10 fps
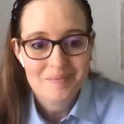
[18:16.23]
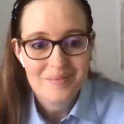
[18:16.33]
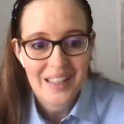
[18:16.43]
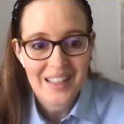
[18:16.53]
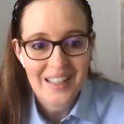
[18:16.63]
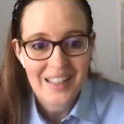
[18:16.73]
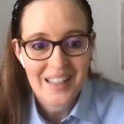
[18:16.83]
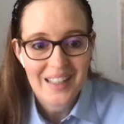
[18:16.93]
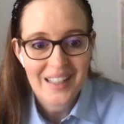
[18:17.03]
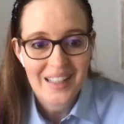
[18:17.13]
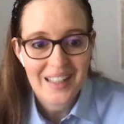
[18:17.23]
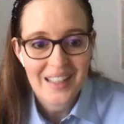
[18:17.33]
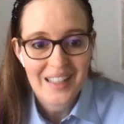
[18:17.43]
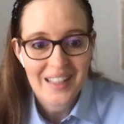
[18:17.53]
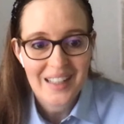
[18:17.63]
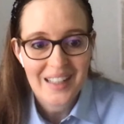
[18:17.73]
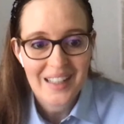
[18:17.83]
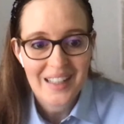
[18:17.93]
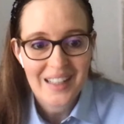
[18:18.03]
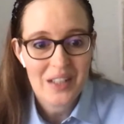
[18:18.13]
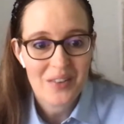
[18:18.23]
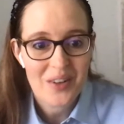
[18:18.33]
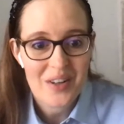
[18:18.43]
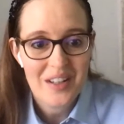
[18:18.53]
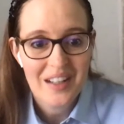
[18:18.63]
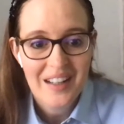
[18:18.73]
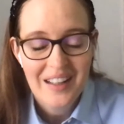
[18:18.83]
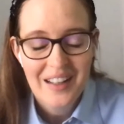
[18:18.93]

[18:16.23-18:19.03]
yeah, it's a great time to visit the Botanical Garden.